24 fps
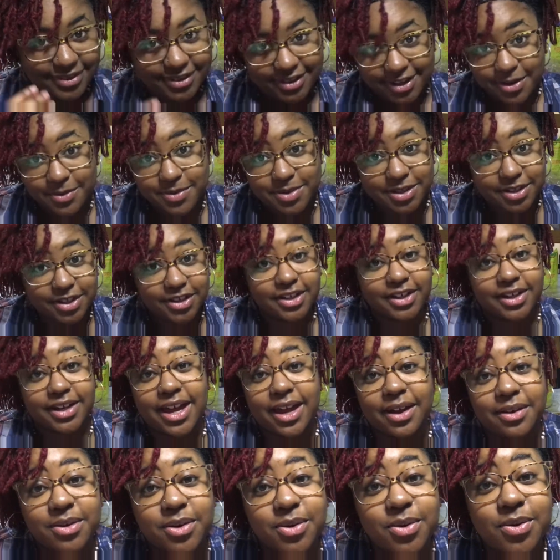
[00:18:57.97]
That was good.
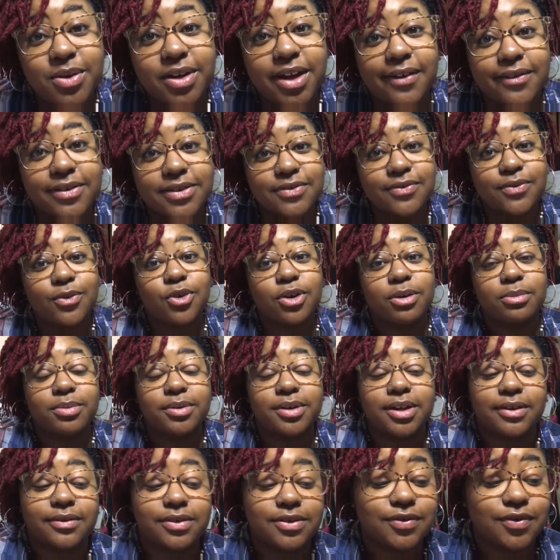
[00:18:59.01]
I don't know who that was for,
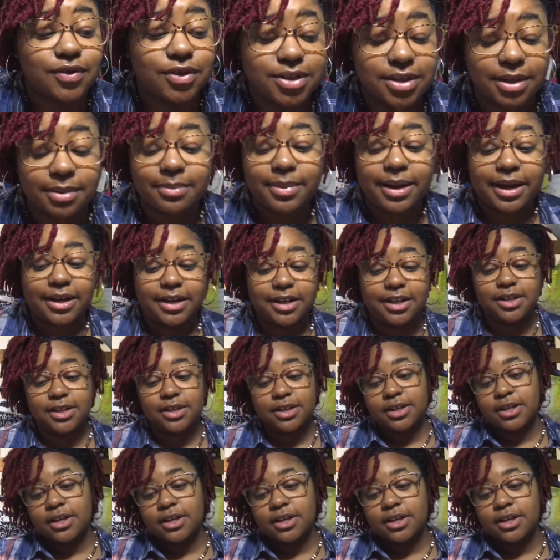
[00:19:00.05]
but that was for somebody.